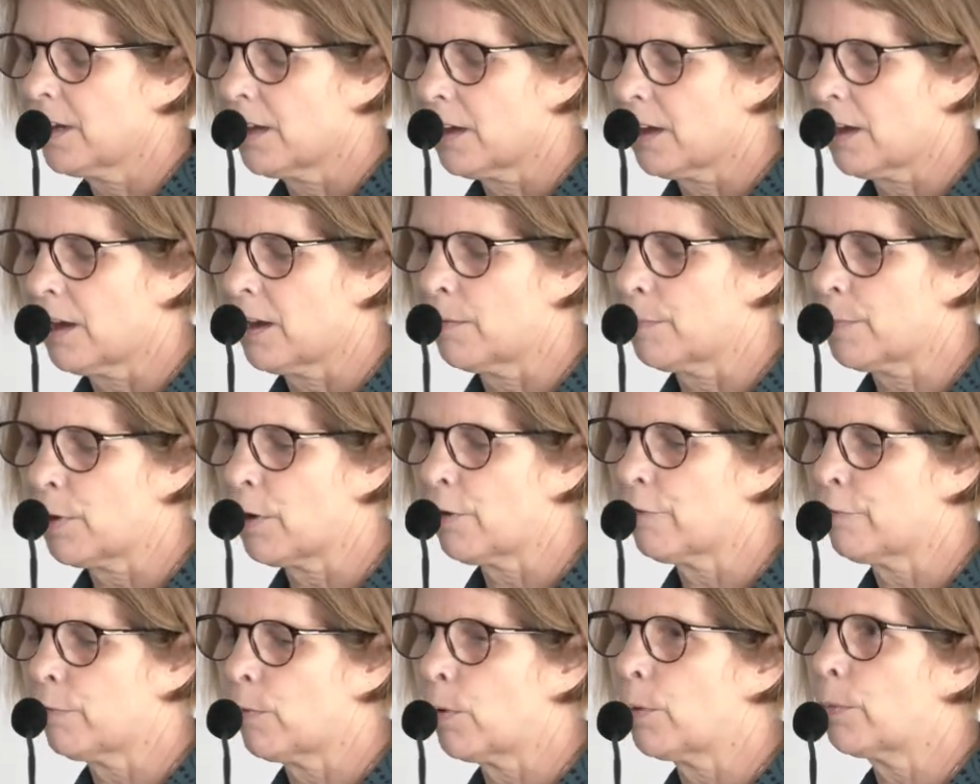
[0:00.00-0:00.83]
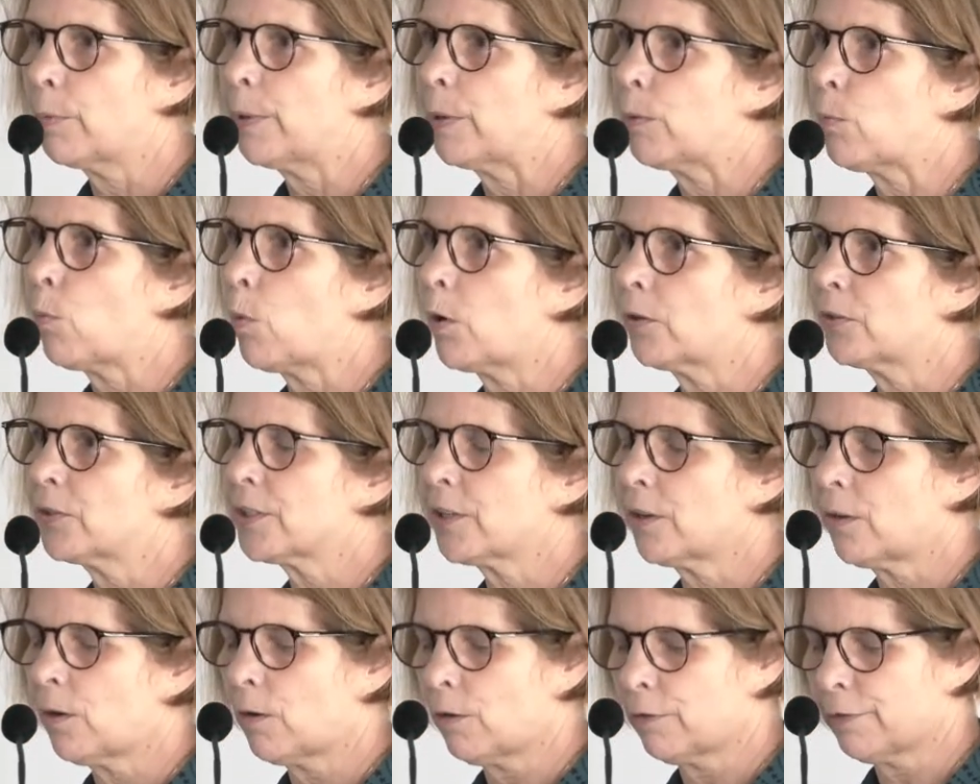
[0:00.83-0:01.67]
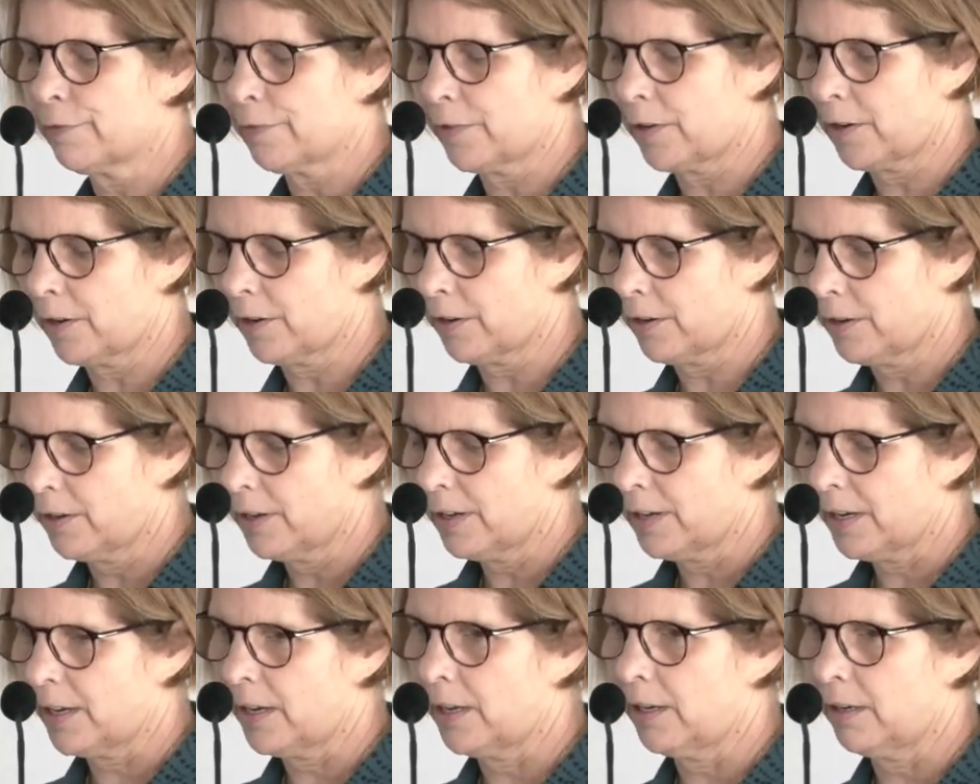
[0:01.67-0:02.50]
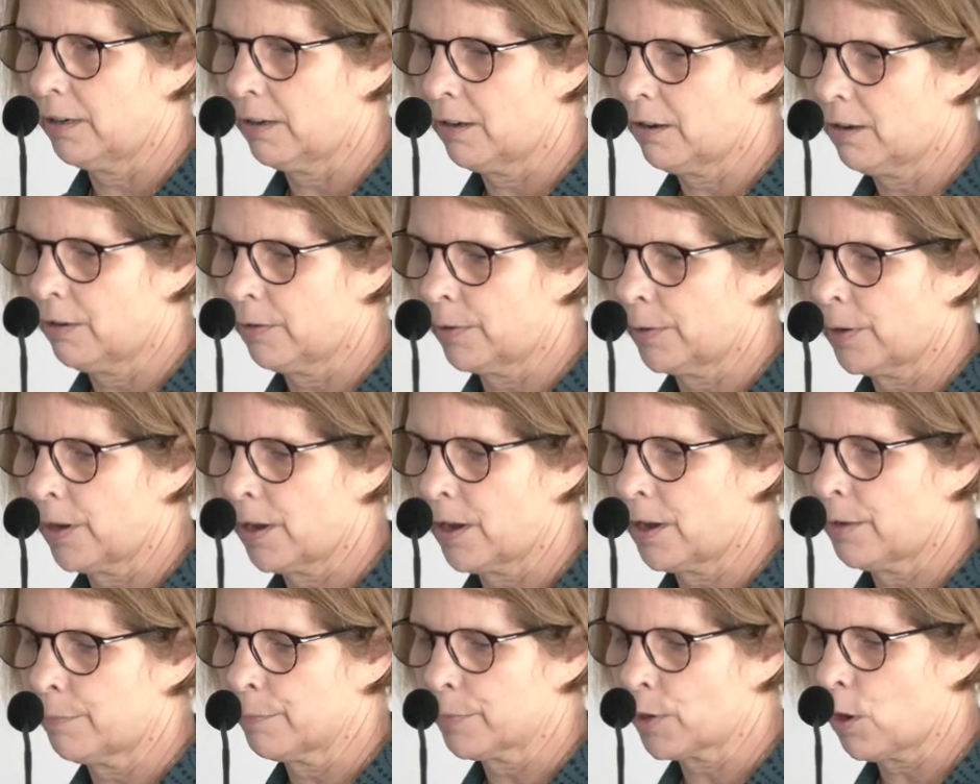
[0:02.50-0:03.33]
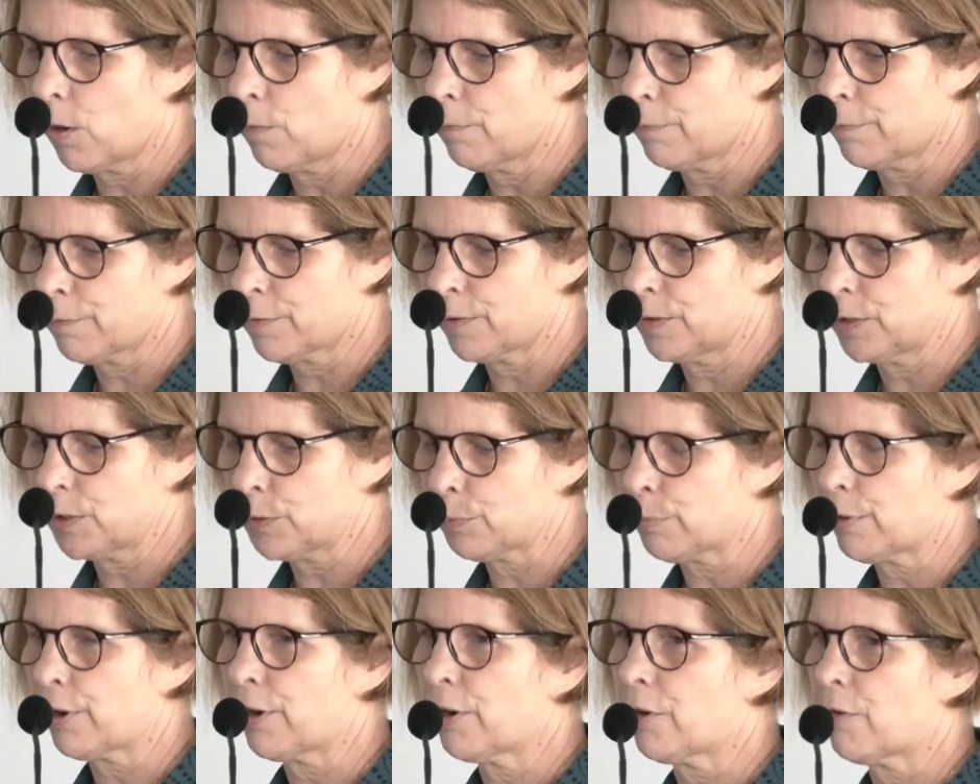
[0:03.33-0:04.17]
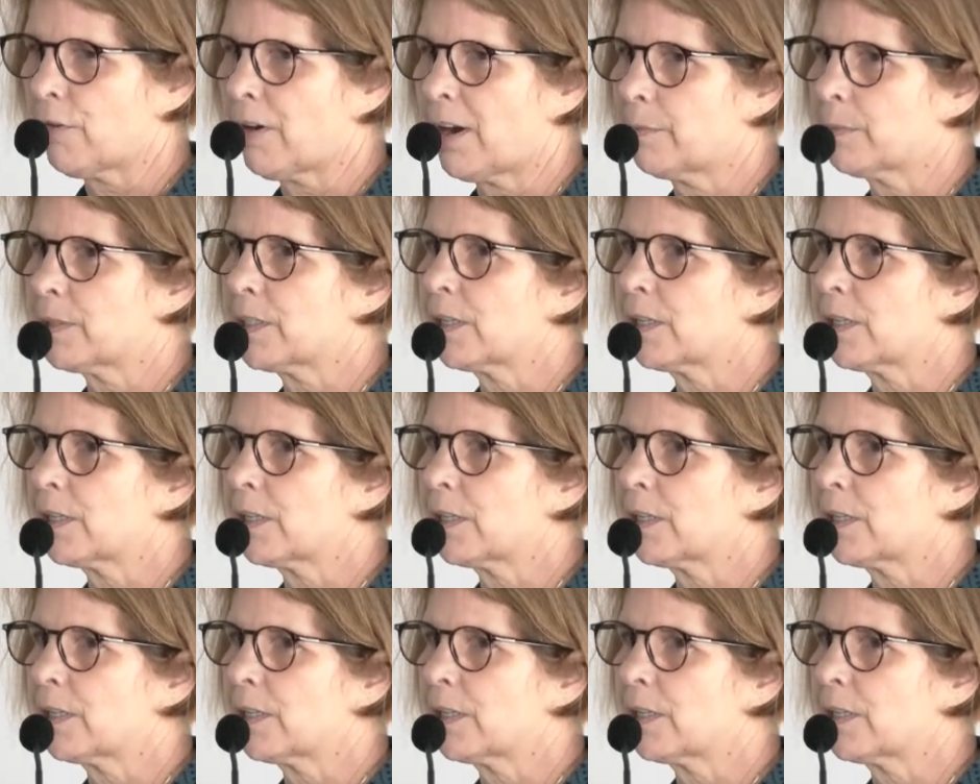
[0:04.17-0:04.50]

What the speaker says: of what we want to offer in our conference program.